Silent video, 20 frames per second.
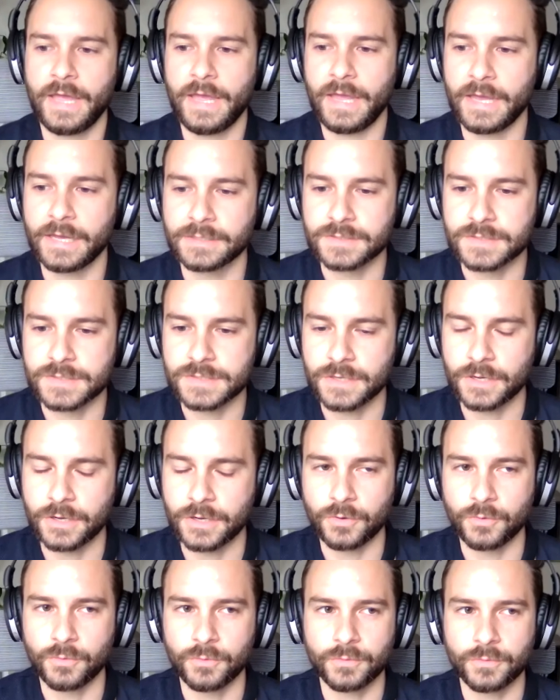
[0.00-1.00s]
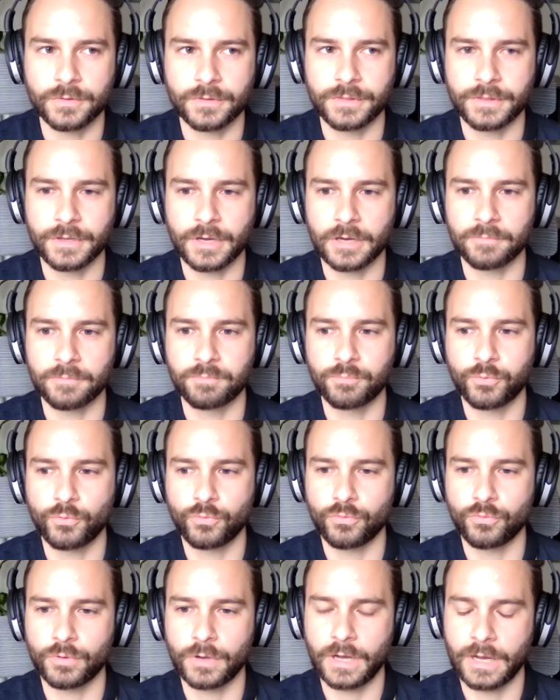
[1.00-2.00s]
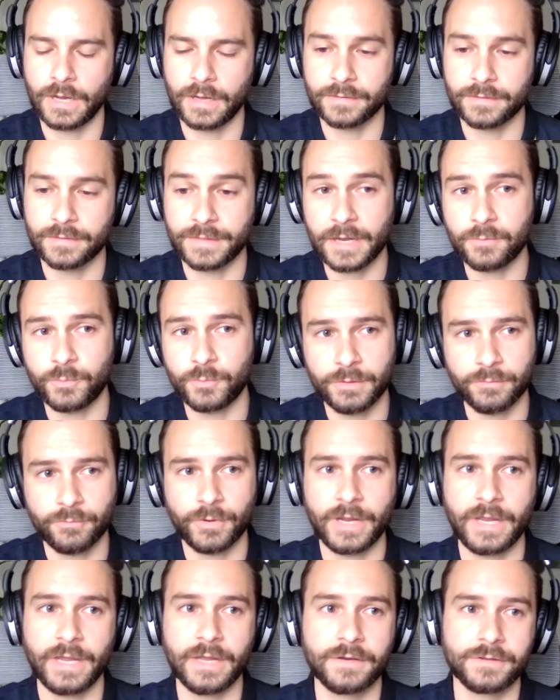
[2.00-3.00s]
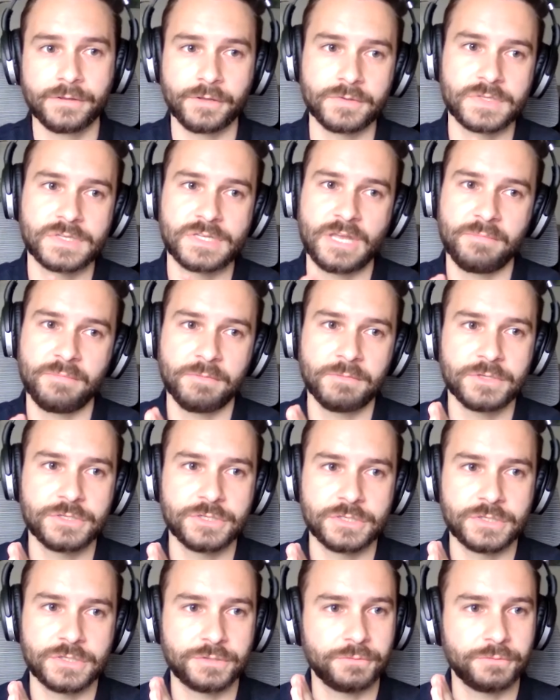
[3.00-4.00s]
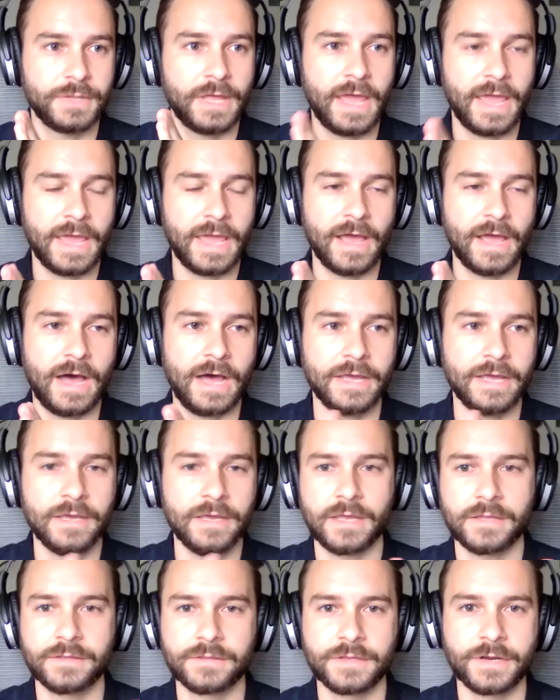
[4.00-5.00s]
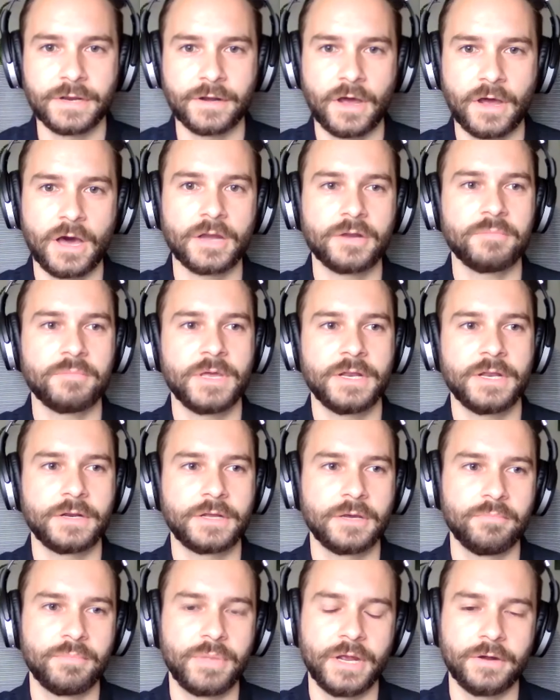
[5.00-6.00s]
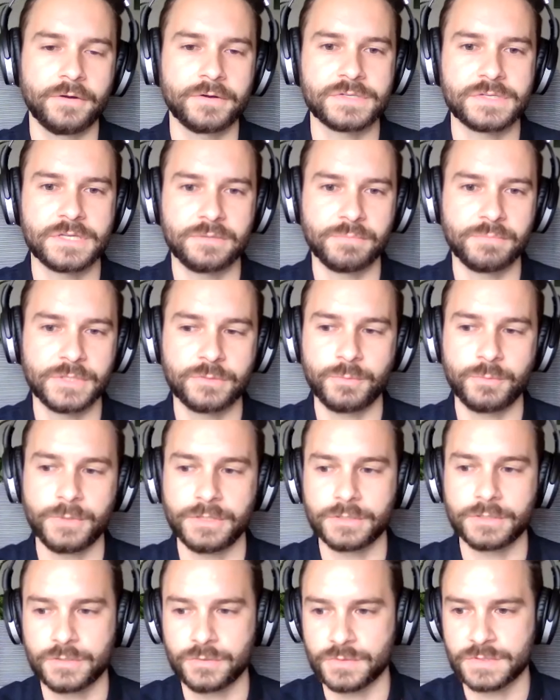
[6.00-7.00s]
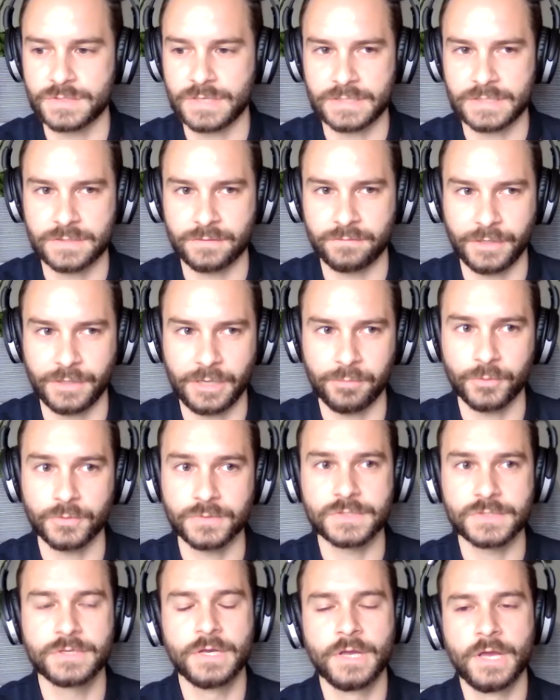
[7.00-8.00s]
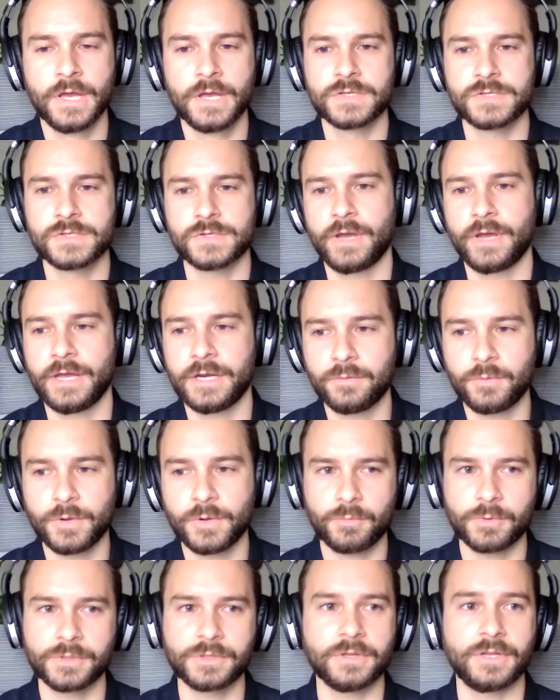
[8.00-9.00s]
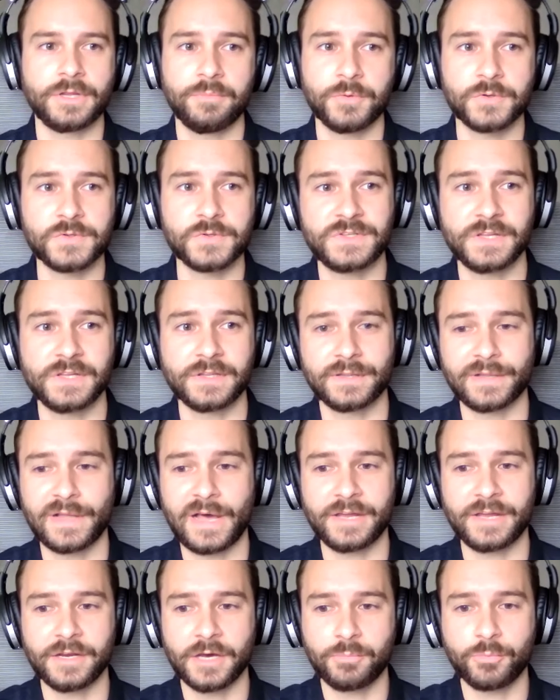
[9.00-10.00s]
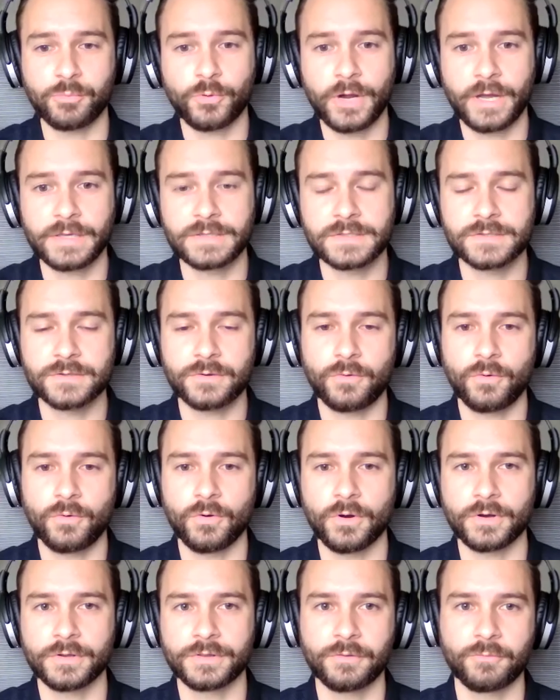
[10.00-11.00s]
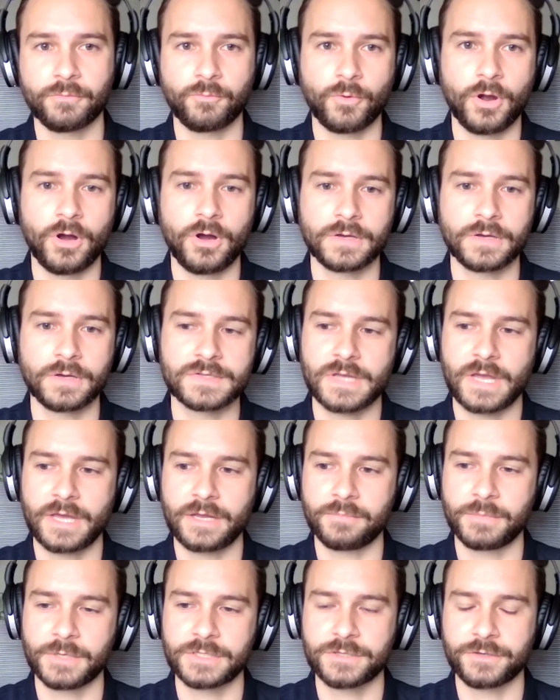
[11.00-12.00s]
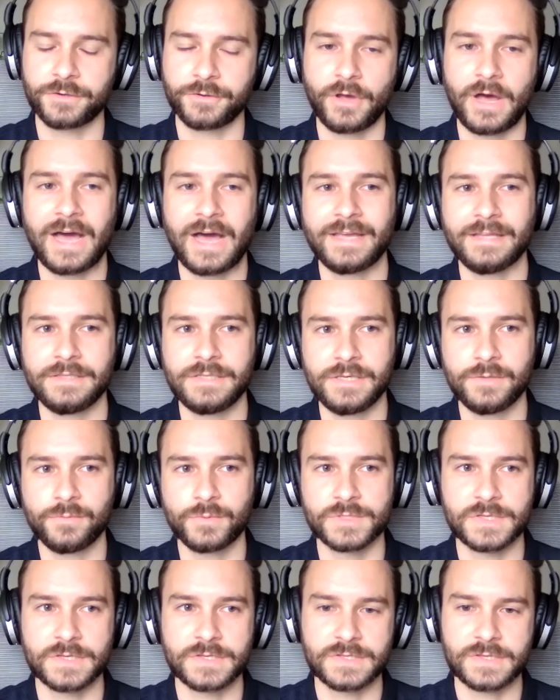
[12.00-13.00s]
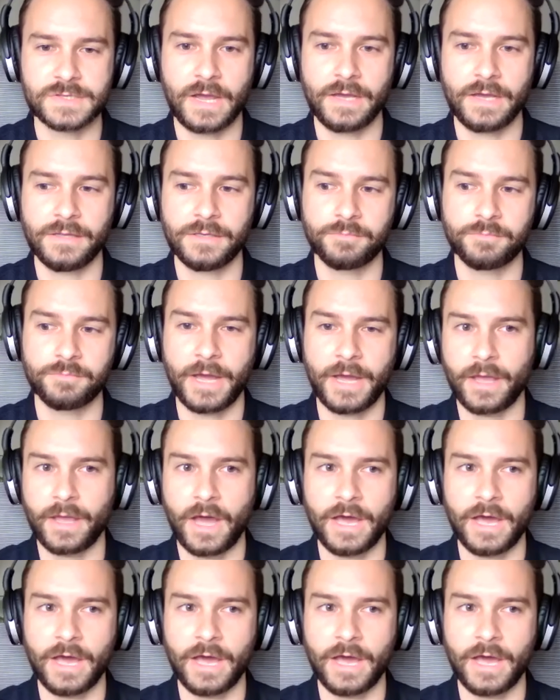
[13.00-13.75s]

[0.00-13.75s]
And so then we ran those same images through the AI and did an automated comparison between the two sets of labels. So anywhere where the labels didn't line up right, or the wrong cyanobacterial ID was assigned by